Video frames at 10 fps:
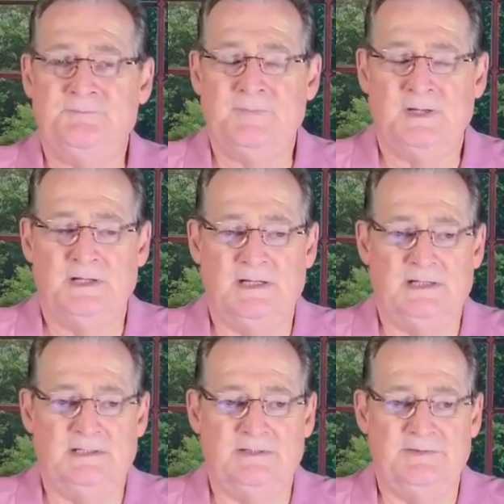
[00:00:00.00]

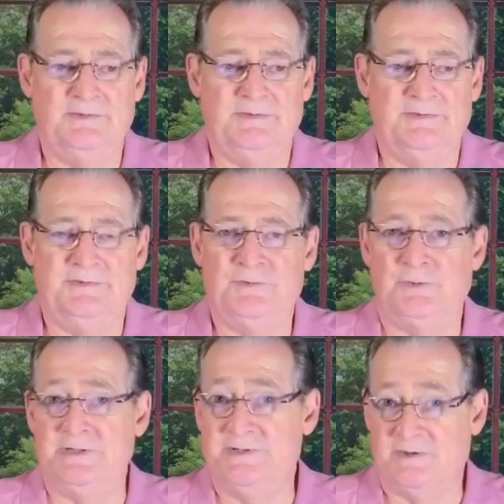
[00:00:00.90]
Uh,
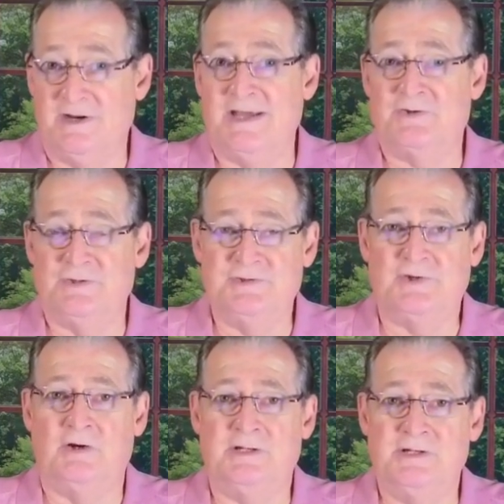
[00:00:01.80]
trees are actually
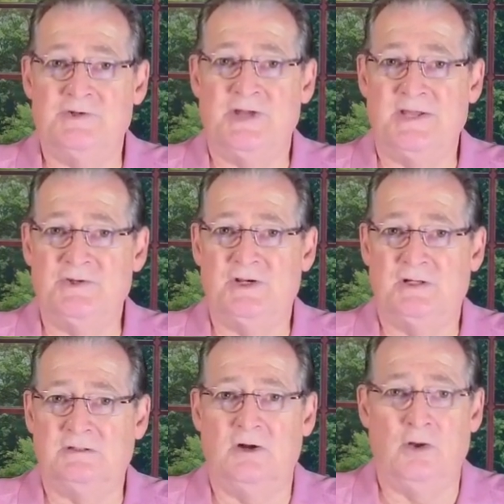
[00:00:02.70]
starting to change
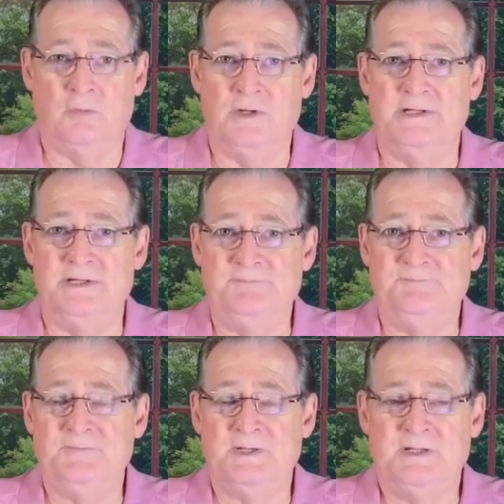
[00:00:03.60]
color already.
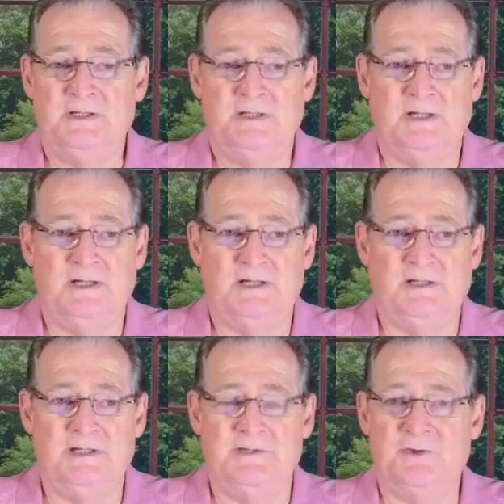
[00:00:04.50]
Uh,
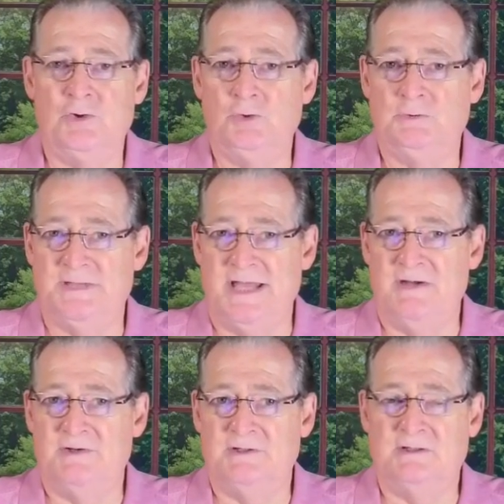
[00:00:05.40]
it's cooled
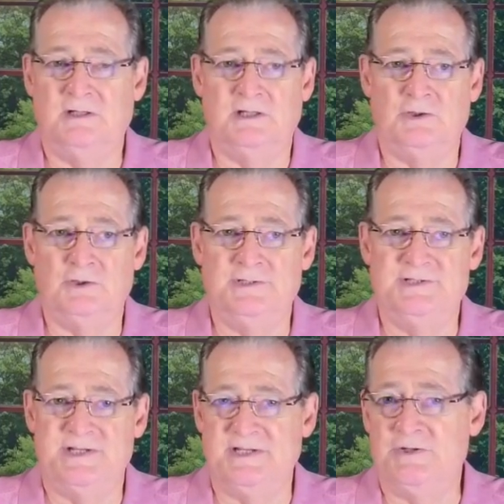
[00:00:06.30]
down a, a good
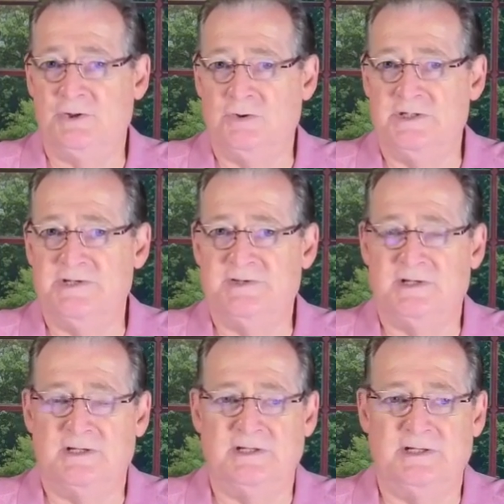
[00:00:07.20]
10 degrees.
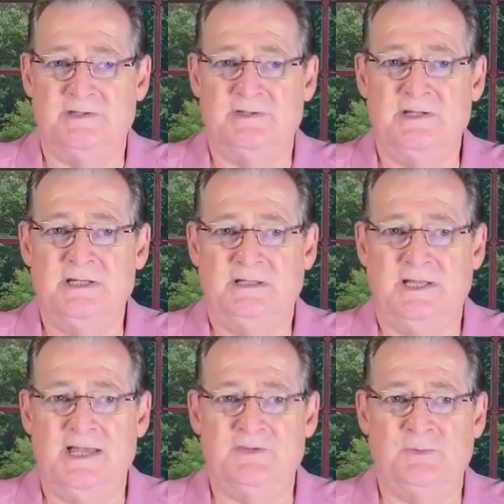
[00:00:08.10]
Uh, in
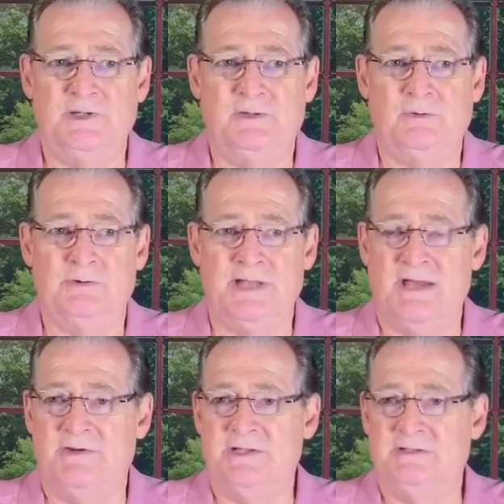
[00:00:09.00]
last week, we were
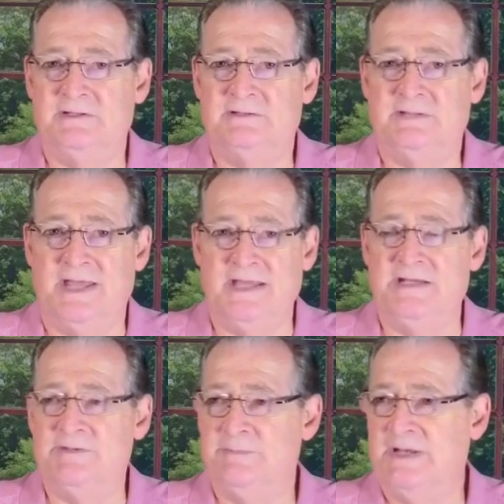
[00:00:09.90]
down in the
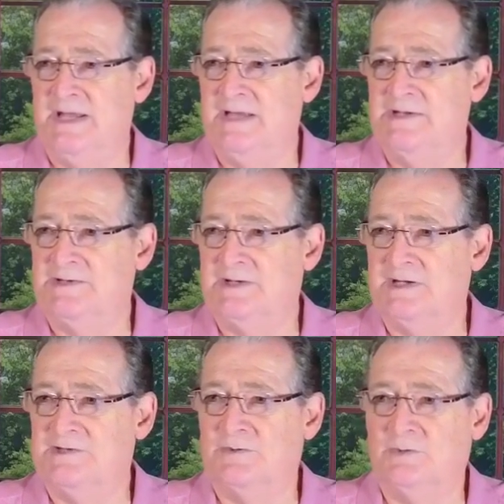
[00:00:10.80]
80s, mid 80s, I
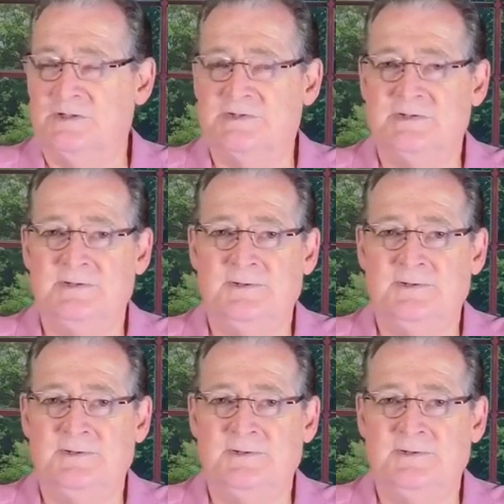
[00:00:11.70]
guess it was,